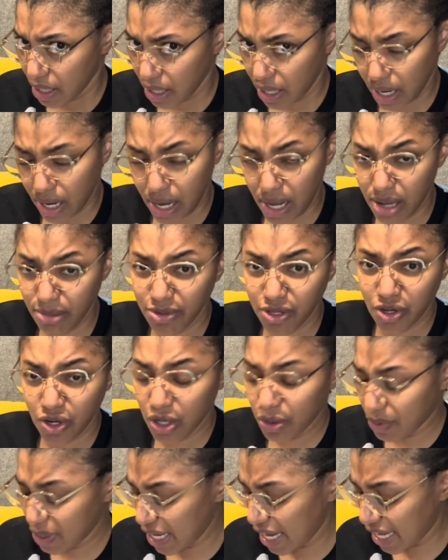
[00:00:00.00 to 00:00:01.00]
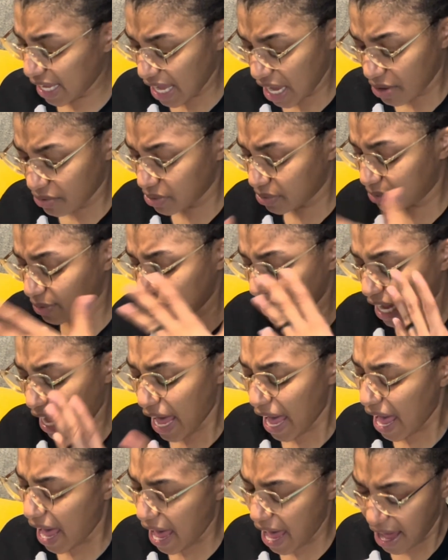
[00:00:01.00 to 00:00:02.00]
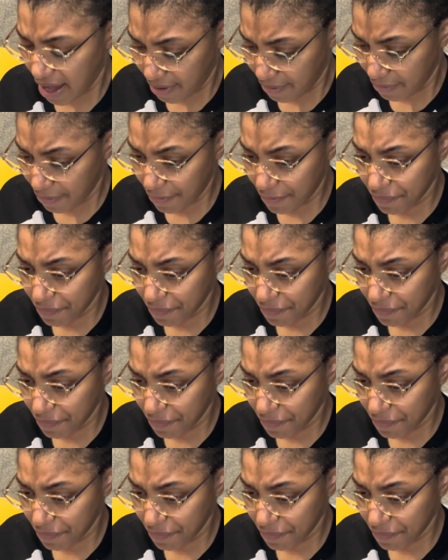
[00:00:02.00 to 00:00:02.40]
I'm doing what I can with what I have.